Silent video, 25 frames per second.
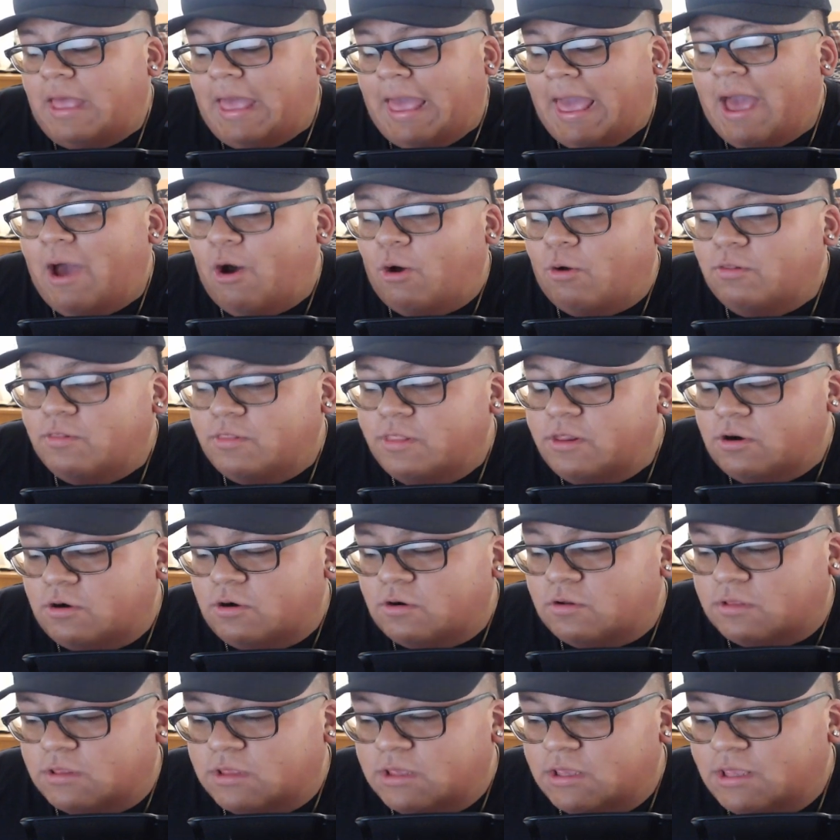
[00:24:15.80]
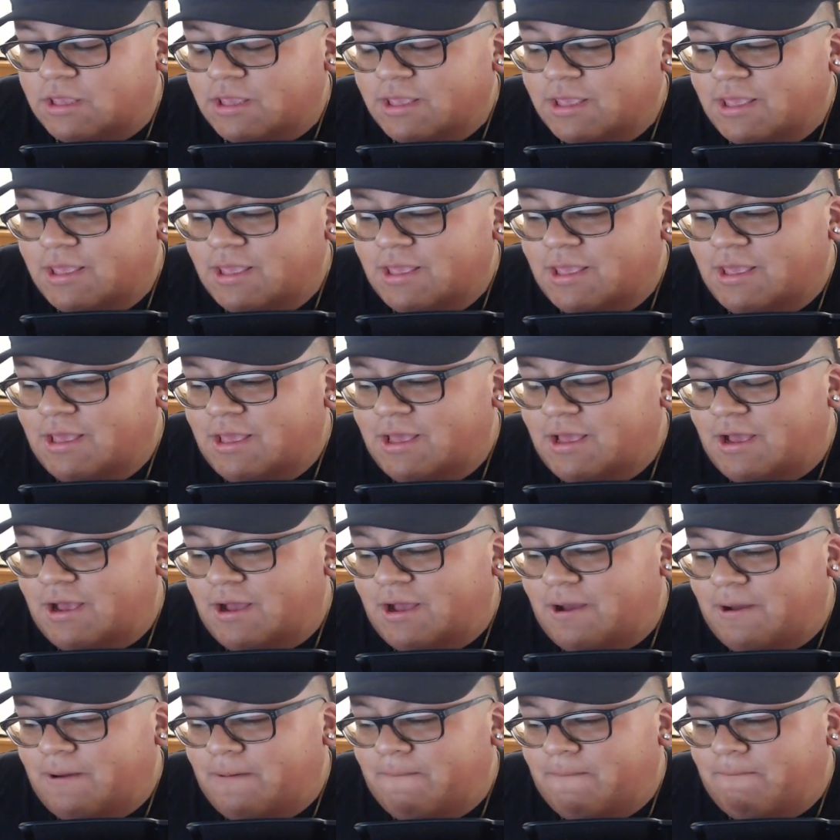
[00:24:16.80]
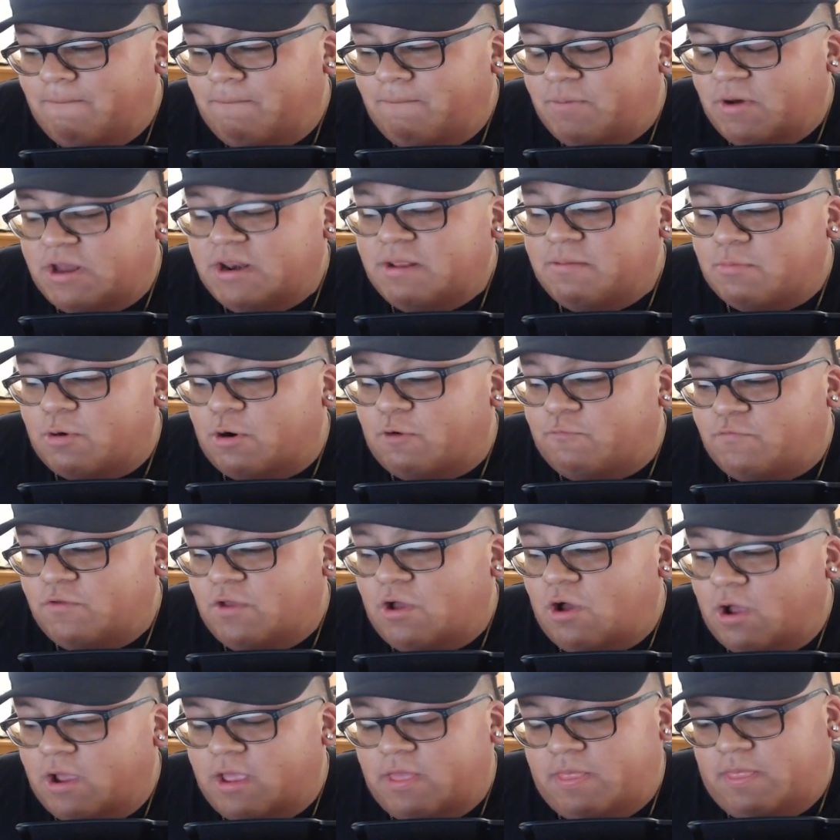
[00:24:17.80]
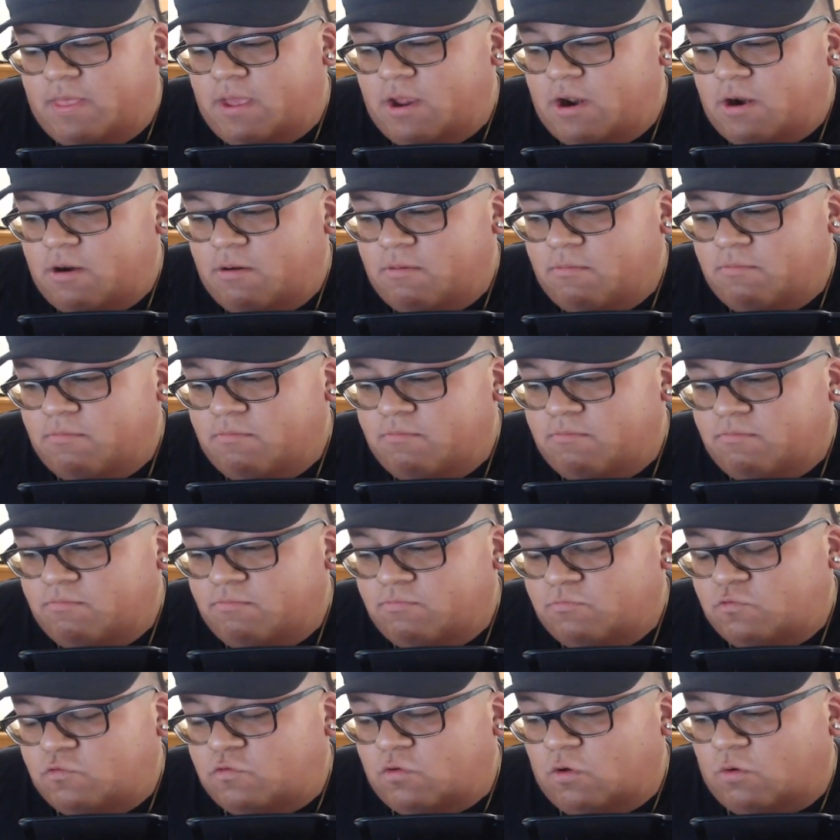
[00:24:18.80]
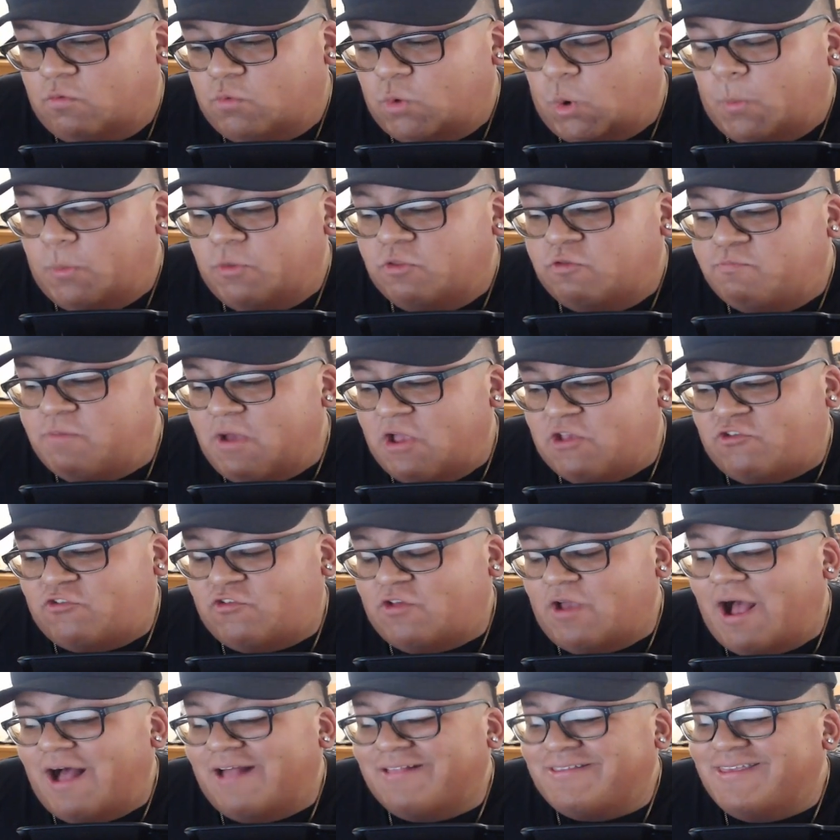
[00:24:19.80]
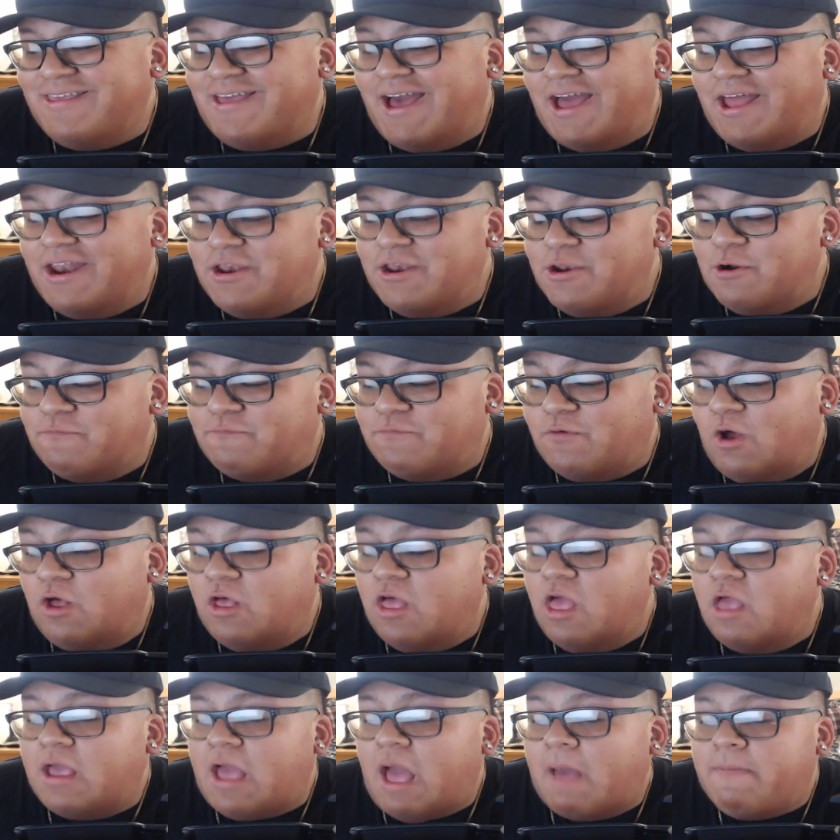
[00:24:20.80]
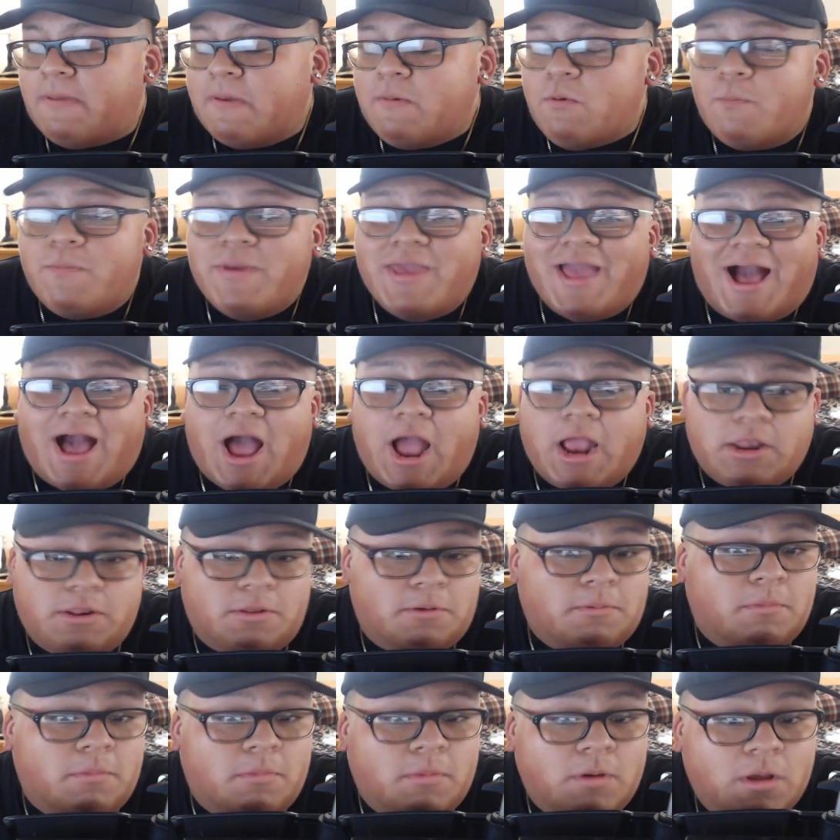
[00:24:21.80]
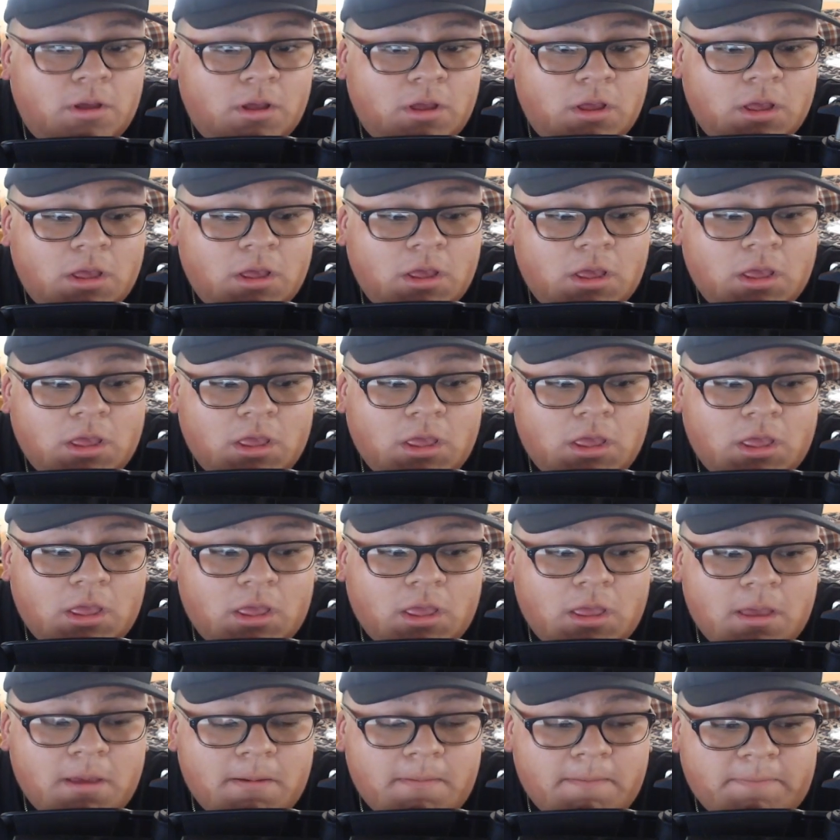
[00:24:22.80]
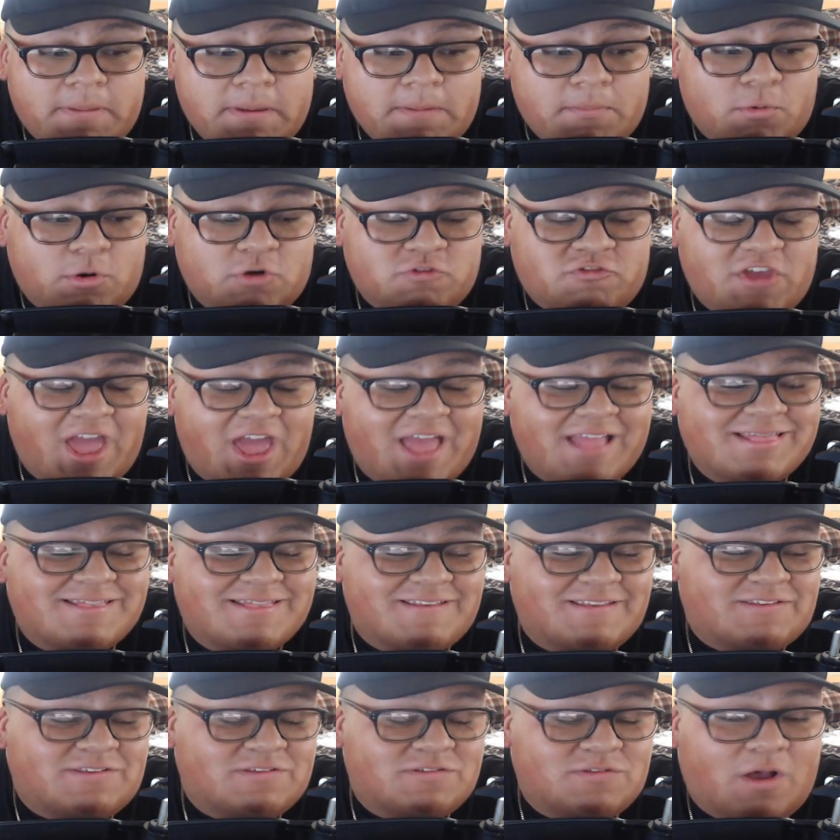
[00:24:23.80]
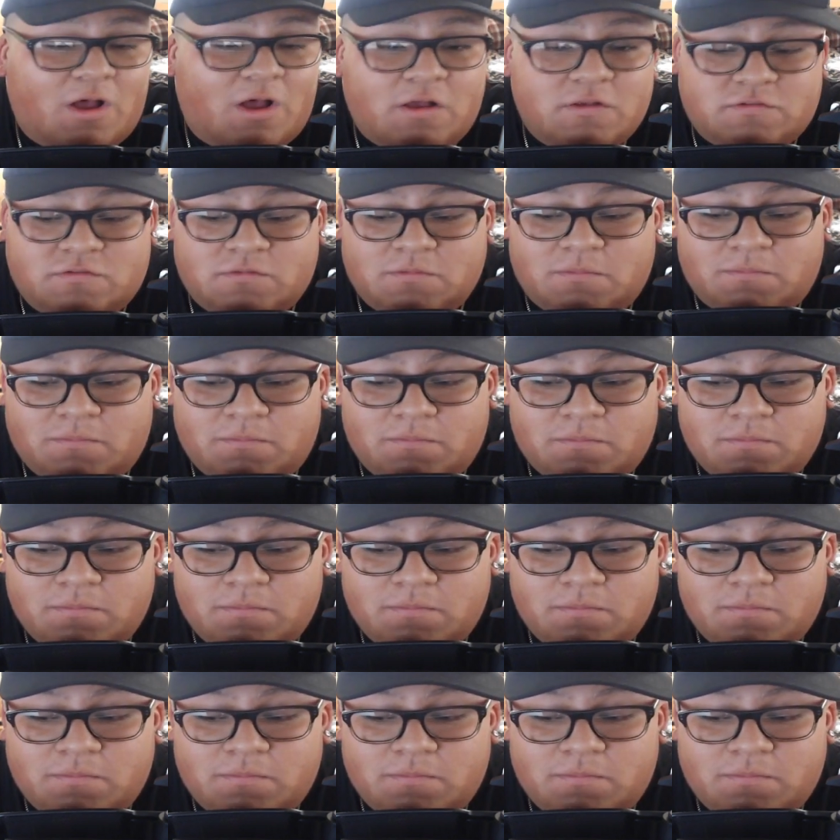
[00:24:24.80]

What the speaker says: literally Buddy Murphy hung in there. Took Roman's best shot and got near fall and got people behind him. People were chanting, this is awesome.